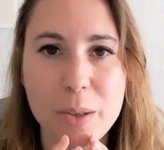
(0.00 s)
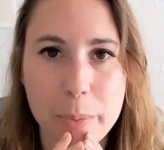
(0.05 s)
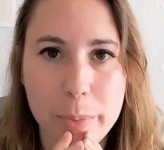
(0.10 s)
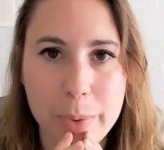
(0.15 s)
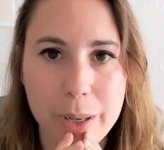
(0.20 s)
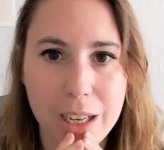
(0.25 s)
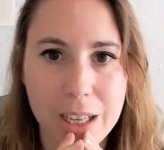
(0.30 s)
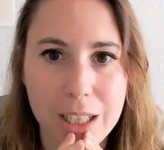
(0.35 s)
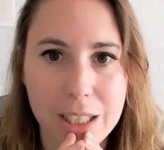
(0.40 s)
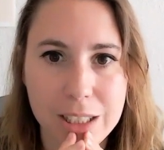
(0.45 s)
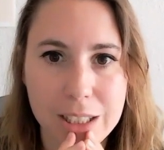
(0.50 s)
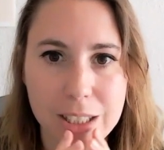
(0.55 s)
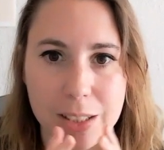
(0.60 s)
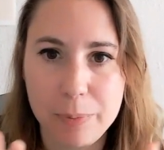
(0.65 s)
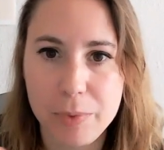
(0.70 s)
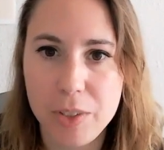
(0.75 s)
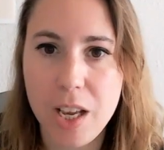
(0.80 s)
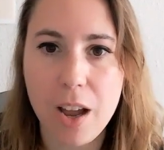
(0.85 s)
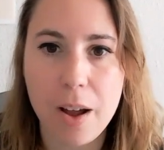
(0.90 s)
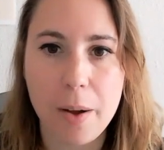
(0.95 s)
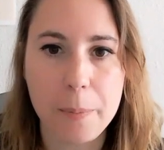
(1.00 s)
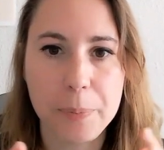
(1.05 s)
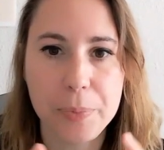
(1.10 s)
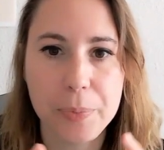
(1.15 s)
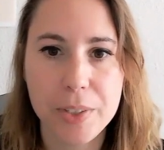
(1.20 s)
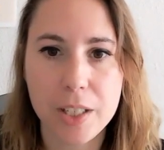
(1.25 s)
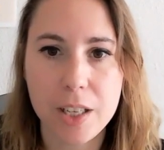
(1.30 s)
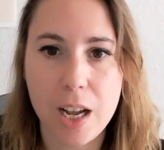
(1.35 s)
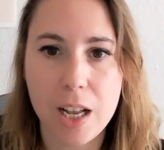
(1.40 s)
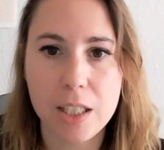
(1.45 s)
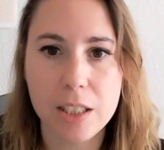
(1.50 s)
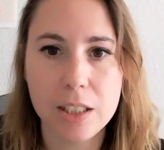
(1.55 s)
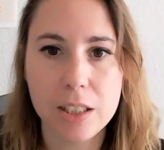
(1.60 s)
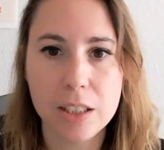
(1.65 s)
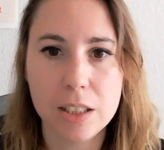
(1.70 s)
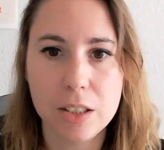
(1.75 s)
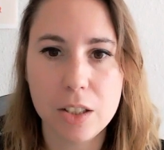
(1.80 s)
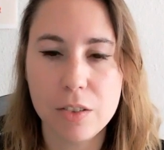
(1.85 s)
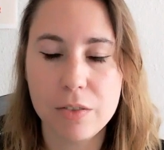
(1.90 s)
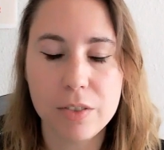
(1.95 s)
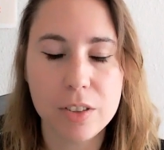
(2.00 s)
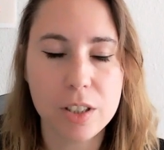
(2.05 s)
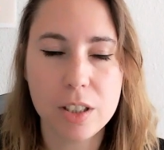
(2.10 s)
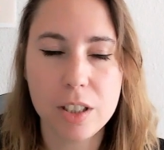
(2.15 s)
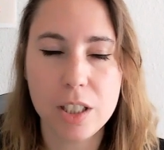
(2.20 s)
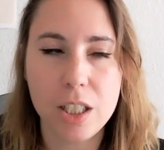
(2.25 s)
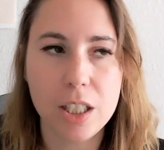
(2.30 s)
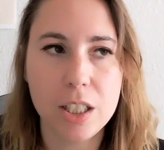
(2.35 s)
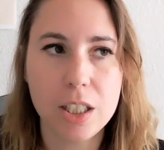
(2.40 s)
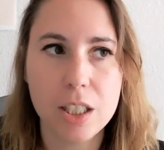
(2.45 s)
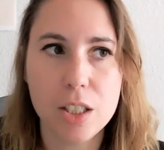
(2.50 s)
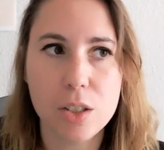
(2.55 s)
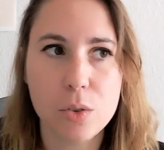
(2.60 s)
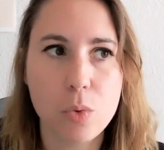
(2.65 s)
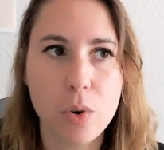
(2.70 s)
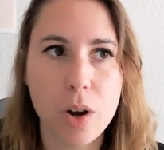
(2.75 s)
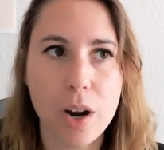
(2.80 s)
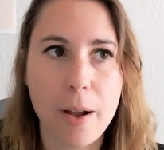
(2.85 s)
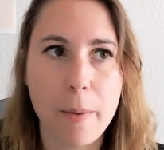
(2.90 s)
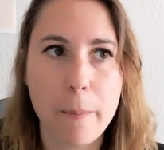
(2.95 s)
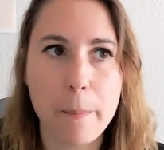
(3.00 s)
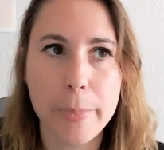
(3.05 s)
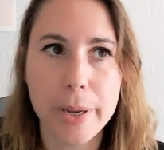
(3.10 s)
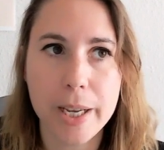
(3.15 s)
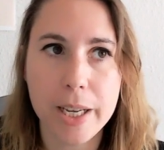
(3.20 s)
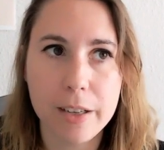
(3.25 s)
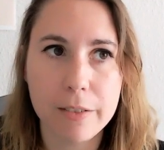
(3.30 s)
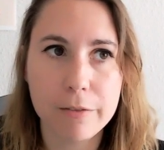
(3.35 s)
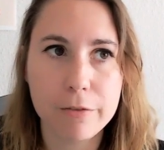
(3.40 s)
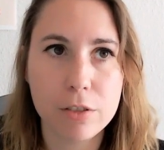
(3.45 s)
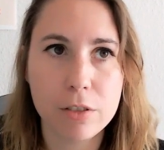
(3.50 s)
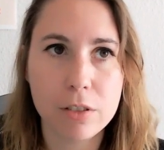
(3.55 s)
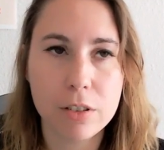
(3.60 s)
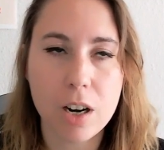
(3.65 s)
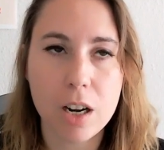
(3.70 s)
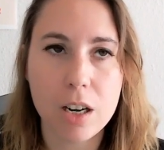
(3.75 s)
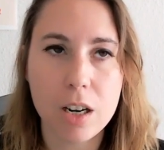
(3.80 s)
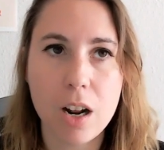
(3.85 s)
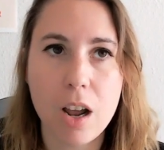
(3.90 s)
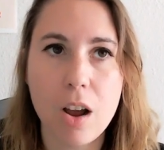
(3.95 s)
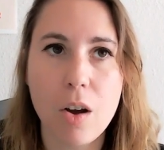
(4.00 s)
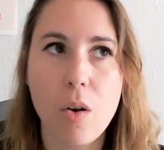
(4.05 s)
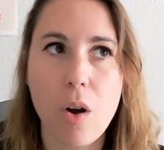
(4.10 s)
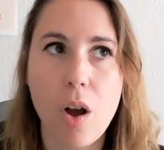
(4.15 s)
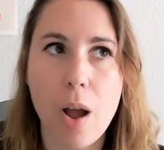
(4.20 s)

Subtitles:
But yeah, ConvertKit, it's what I'm paying for right now.